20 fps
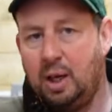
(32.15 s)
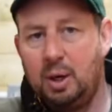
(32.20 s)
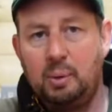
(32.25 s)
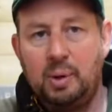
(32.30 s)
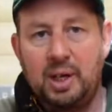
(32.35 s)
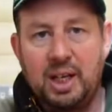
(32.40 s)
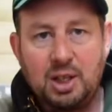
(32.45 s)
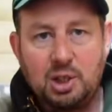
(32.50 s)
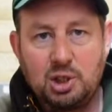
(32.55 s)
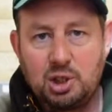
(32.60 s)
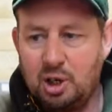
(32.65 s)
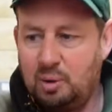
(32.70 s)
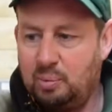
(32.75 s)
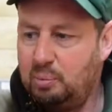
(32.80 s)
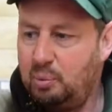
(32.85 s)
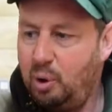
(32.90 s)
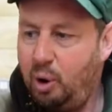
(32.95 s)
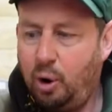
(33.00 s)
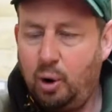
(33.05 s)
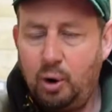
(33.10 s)
We need
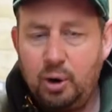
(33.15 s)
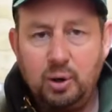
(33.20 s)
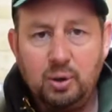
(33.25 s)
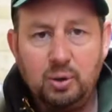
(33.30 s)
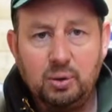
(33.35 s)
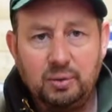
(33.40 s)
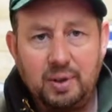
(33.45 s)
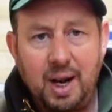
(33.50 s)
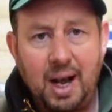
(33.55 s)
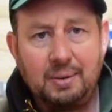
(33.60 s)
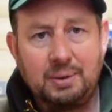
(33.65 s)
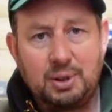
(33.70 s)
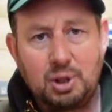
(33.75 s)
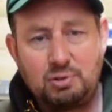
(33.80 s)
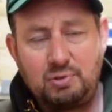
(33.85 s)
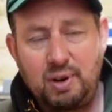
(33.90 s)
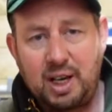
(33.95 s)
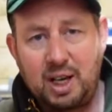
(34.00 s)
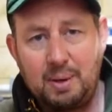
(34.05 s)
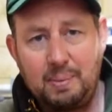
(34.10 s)
some oil. Now it
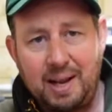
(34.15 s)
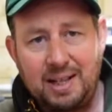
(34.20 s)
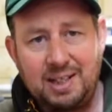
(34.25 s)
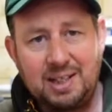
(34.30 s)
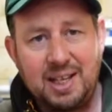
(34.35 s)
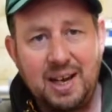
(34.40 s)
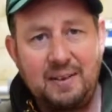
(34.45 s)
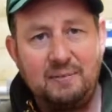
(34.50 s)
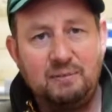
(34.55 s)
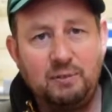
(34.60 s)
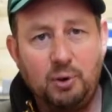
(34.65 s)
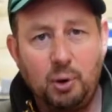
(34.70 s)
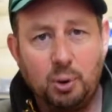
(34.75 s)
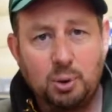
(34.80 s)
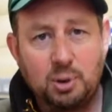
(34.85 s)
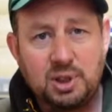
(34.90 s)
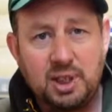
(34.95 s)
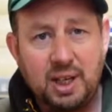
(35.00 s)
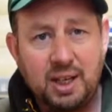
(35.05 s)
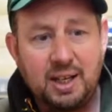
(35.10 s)
does recommend
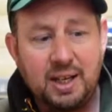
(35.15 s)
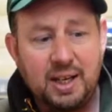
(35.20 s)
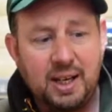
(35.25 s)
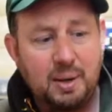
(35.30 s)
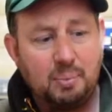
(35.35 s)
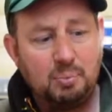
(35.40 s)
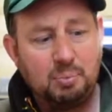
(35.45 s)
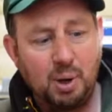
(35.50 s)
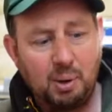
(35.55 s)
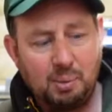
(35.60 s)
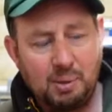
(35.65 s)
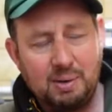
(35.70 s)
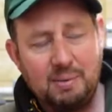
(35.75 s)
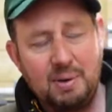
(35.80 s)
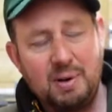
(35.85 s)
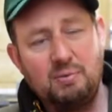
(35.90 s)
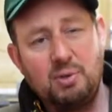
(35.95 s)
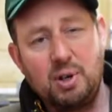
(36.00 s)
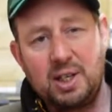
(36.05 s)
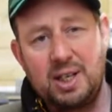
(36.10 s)
1040 in here, but we've
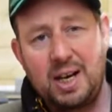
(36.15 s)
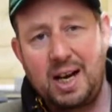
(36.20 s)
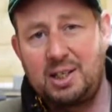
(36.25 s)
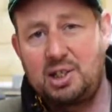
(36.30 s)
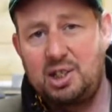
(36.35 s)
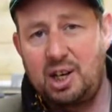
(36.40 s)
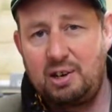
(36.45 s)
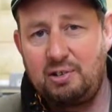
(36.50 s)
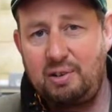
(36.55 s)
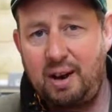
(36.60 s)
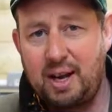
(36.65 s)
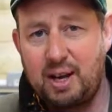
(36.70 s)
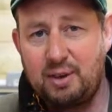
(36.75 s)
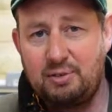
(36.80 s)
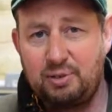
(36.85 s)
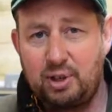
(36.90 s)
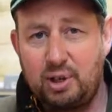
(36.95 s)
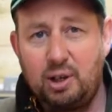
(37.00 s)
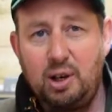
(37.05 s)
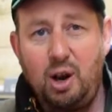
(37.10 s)
been running our generator
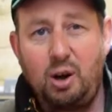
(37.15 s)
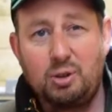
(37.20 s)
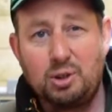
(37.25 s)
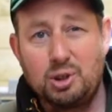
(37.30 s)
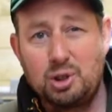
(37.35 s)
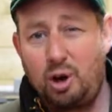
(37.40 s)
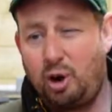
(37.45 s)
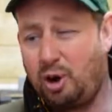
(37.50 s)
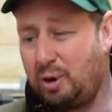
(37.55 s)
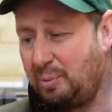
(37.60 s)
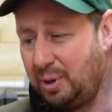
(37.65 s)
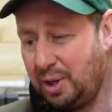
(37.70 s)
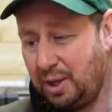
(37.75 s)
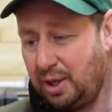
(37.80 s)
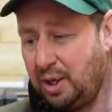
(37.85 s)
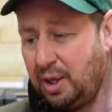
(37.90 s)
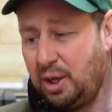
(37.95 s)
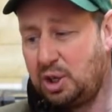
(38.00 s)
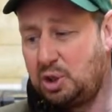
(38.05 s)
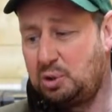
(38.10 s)
for a long time,
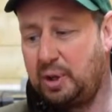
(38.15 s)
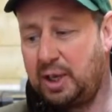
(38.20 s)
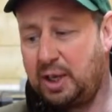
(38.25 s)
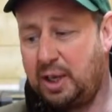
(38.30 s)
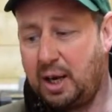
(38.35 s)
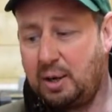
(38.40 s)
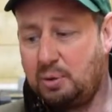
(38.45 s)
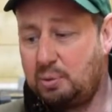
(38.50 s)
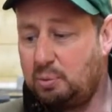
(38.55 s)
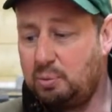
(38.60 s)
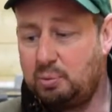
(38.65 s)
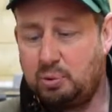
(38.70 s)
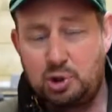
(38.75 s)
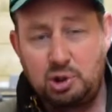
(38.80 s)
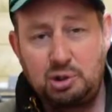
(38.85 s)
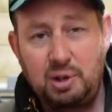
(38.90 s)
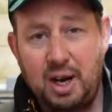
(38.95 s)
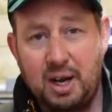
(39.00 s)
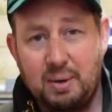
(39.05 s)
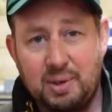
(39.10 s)
so we go
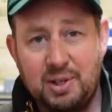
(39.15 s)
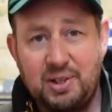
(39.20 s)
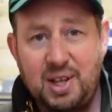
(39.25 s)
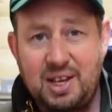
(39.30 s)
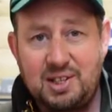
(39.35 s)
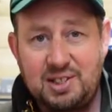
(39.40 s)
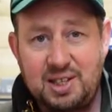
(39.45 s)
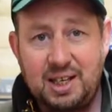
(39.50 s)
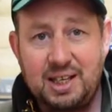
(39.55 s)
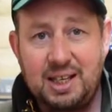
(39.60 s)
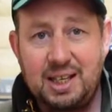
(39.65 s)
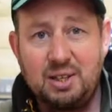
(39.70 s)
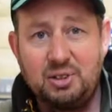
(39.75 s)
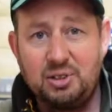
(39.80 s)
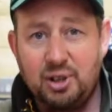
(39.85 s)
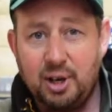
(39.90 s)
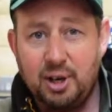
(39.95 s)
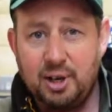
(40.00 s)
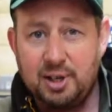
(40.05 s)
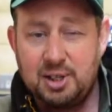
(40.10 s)
straight with SAE
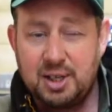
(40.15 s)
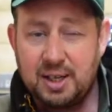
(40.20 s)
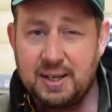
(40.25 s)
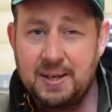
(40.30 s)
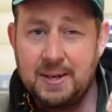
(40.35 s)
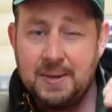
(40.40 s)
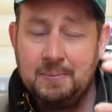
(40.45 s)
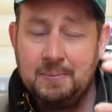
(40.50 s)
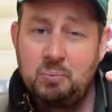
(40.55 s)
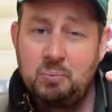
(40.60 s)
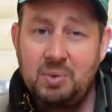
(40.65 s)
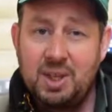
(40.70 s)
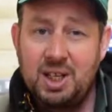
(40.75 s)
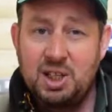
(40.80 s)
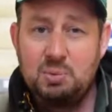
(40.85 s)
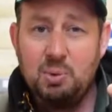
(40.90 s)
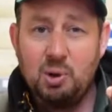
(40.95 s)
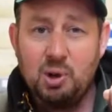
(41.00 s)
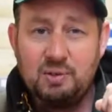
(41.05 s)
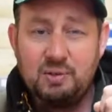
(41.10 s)
30.
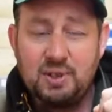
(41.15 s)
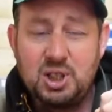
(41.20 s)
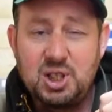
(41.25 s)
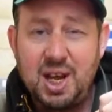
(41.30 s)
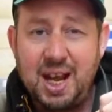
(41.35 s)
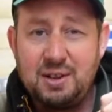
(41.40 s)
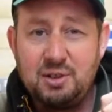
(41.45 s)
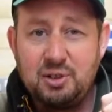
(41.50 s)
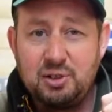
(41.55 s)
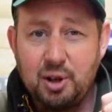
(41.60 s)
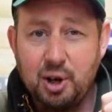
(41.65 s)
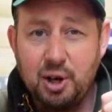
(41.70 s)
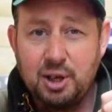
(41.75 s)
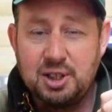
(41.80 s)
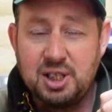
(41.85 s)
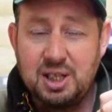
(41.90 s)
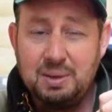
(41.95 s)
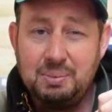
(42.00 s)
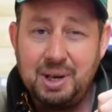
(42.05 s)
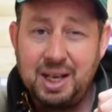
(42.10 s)
It's more of a
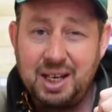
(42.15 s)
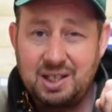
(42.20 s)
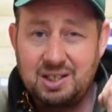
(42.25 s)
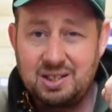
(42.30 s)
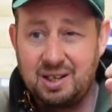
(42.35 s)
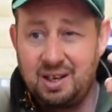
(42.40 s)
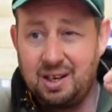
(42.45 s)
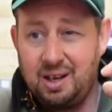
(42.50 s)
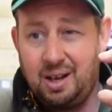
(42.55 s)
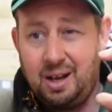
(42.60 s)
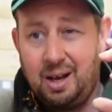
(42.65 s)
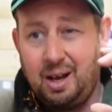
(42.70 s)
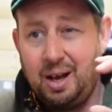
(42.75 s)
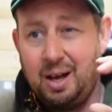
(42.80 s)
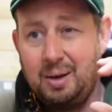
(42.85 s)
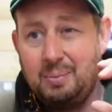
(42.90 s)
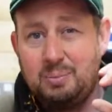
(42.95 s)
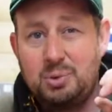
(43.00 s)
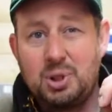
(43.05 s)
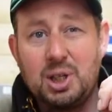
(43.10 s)
1030 mix,
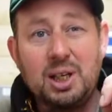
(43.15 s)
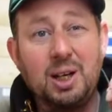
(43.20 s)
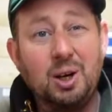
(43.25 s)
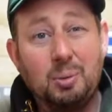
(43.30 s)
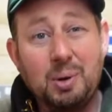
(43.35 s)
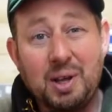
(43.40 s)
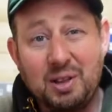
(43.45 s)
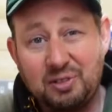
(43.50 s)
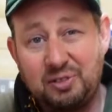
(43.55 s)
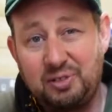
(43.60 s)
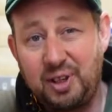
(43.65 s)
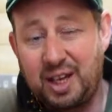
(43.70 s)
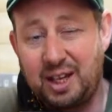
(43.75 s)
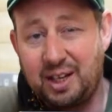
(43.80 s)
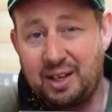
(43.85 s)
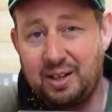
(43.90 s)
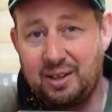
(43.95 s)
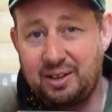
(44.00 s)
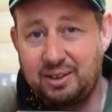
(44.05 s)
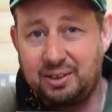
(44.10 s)
so a little bit
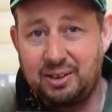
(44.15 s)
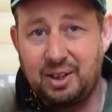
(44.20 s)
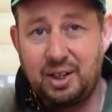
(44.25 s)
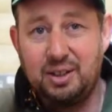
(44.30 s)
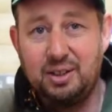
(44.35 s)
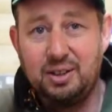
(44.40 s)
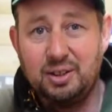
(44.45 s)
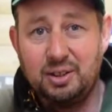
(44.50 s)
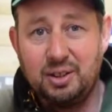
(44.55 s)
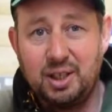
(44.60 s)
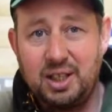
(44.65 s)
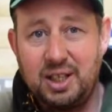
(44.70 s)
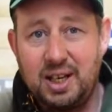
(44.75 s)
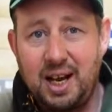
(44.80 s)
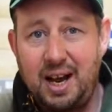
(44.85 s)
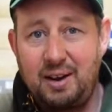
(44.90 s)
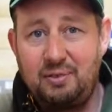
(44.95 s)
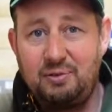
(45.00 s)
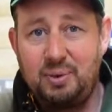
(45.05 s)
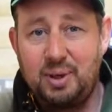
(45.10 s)
thicker than you
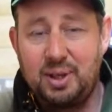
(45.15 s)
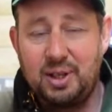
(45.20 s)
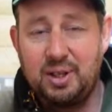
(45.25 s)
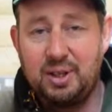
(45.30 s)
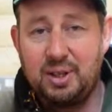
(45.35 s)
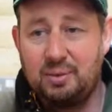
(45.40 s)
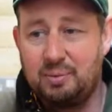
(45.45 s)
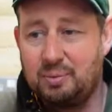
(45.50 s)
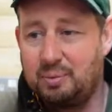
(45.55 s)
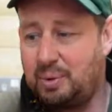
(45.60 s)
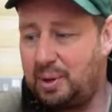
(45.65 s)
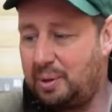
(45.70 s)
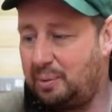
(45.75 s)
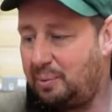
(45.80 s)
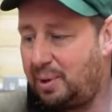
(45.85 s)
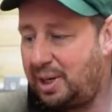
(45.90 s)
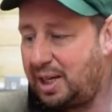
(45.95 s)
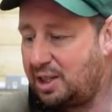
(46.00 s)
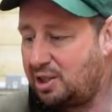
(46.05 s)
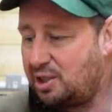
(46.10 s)
have with
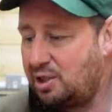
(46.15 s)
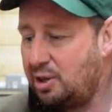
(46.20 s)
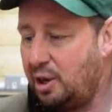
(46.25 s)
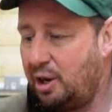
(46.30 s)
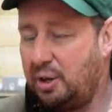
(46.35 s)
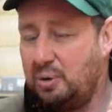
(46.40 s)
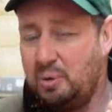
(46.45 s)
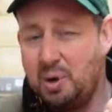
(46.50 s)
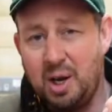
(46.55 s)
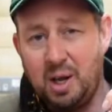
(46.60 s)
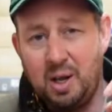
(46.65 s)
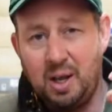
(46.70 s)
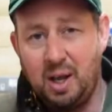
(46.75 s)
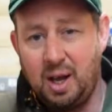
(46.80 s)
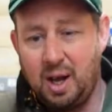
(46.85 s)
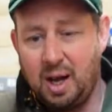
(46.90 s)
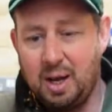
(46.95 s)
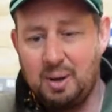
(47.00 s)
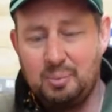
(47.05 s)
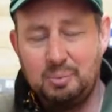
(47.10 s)
when it's new,
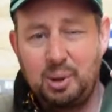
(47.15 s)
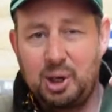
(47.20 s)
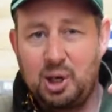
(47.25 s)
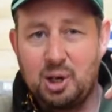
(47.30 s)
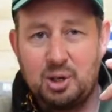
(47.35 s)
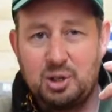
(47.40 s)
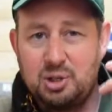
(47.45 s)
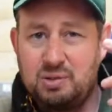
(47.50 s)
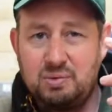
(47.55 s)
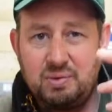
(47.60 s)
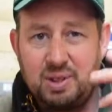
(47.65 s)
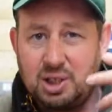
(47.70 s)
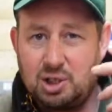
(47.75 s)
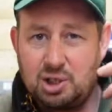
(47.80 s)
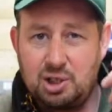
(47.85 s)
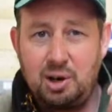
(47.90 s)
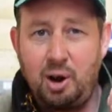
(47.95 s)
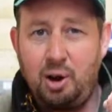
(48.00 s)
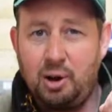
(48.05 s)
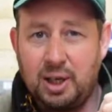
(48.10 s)
because it's
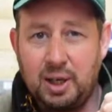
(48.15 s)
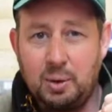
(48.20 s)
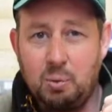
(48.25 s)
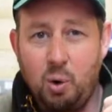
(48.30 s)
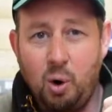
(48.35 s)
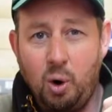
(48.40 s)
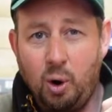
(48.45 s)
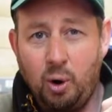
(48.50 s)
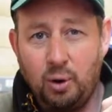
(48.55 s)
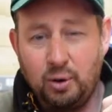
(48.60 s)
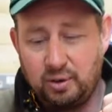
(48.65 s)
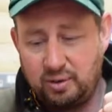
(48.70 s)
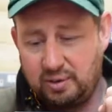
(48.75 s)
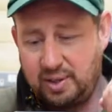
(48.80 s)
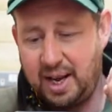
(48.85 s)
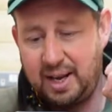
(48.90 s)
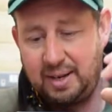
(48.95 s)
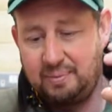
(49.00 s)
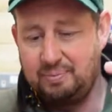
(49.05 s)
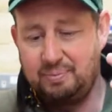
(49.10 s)
slightly worn.
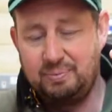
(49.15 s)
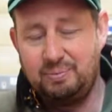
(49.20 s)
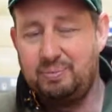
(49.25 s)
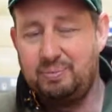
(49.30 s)
They're